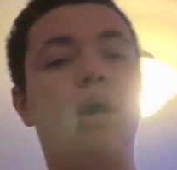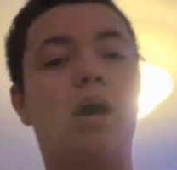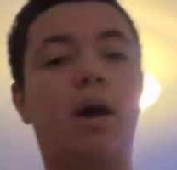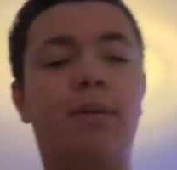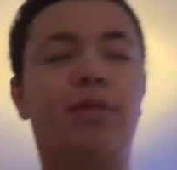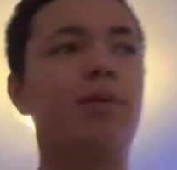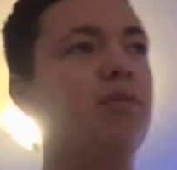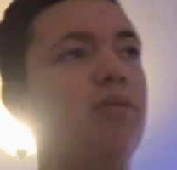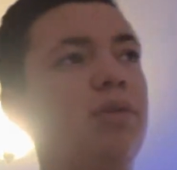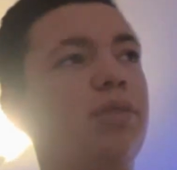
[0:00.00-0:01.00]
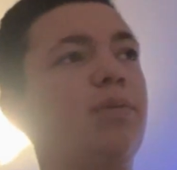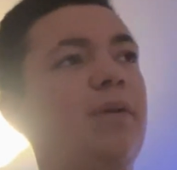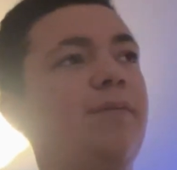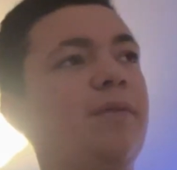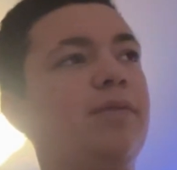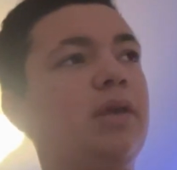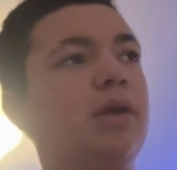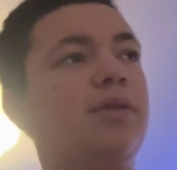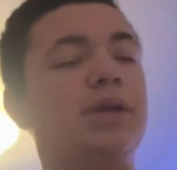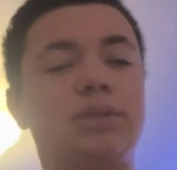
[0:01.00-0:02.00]
300 or
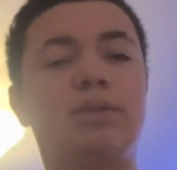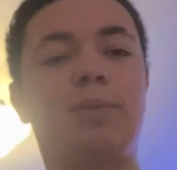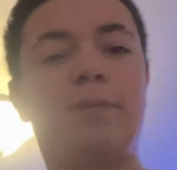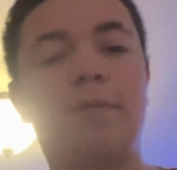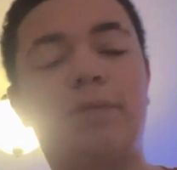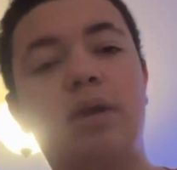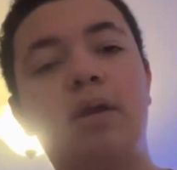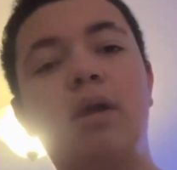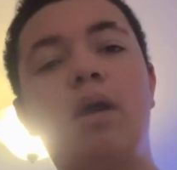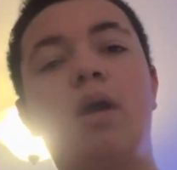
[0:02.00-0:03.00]
350. I think it's 350.